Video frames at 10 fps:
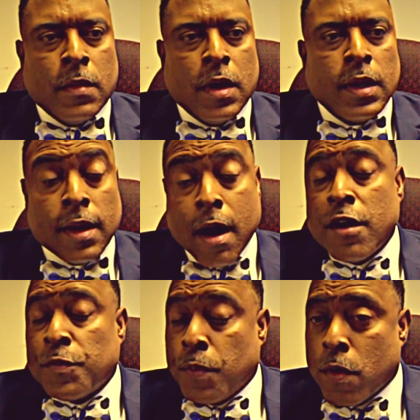a
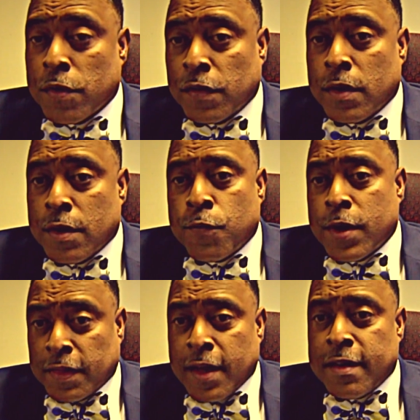large portion of
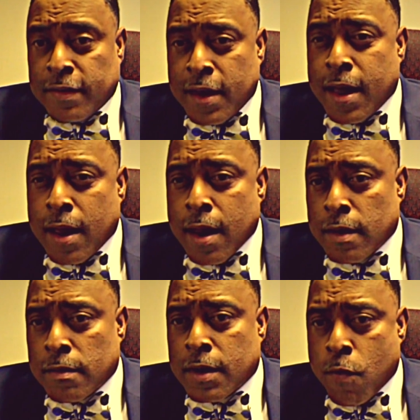what they said